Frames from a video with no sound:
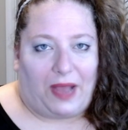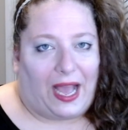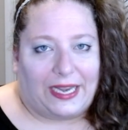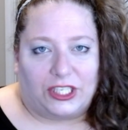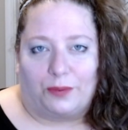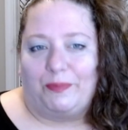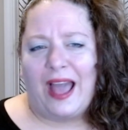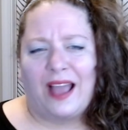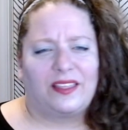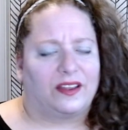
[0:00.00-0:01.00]
behind your
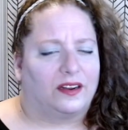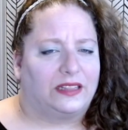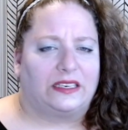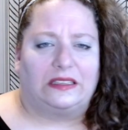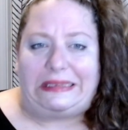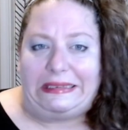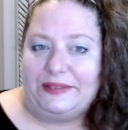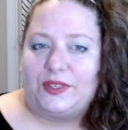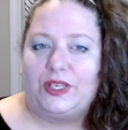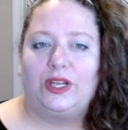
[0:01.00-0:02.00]
back. They're a little
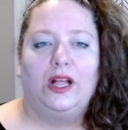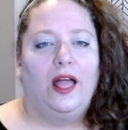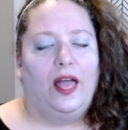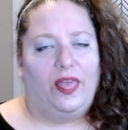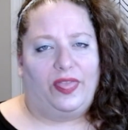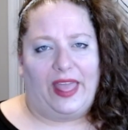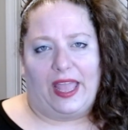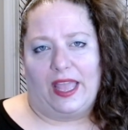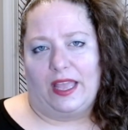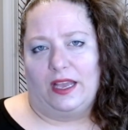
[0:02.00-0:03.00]
evil.
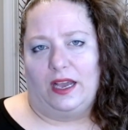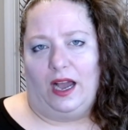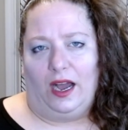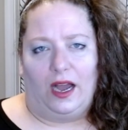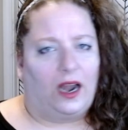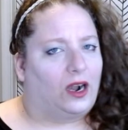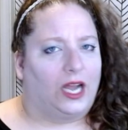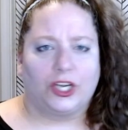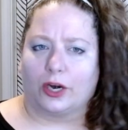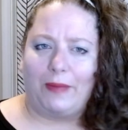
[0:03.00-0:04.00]
They are
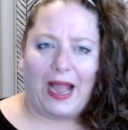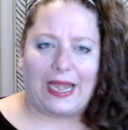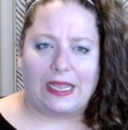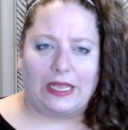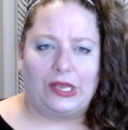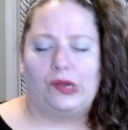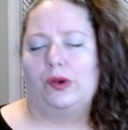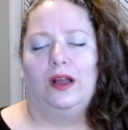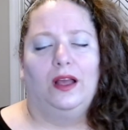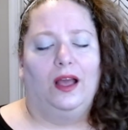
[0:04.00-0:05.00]
undermining
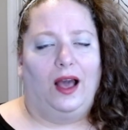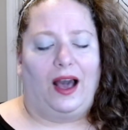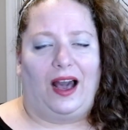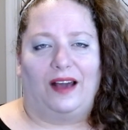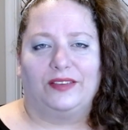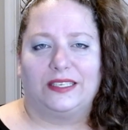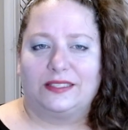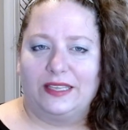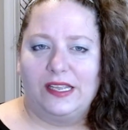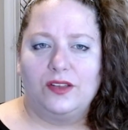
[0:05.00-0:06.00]
you.
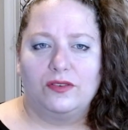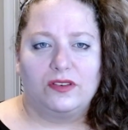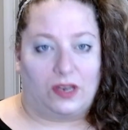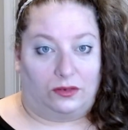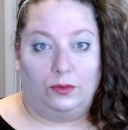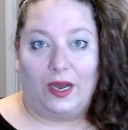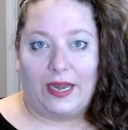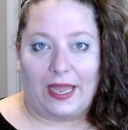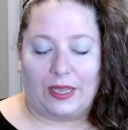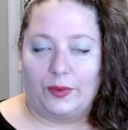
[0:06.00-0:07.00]
Obviously, you don't want
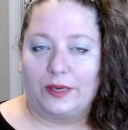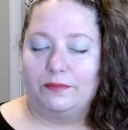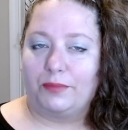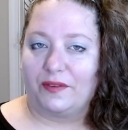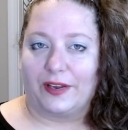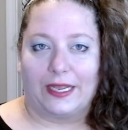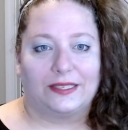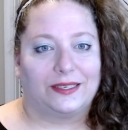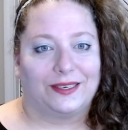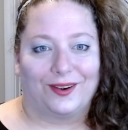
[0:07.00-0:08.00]
anyone
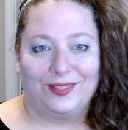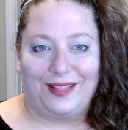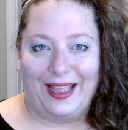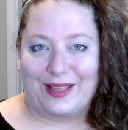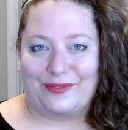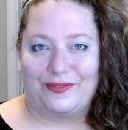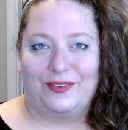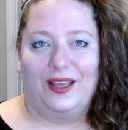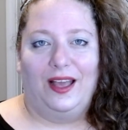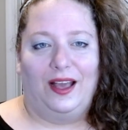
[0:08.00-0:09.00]
perfidious in your life.
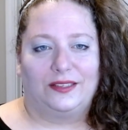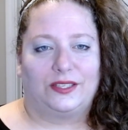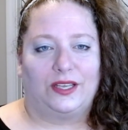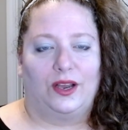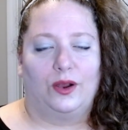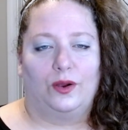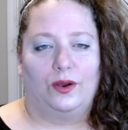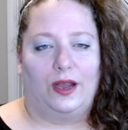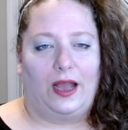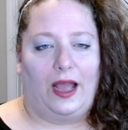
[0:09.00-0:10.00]

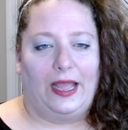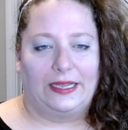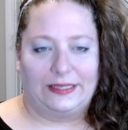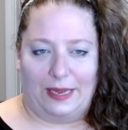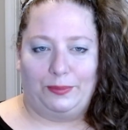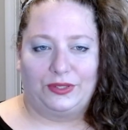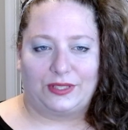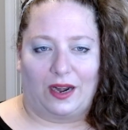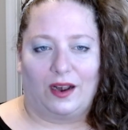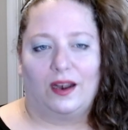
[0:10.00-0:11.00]
So examples
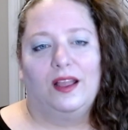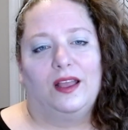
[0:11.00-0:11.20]
are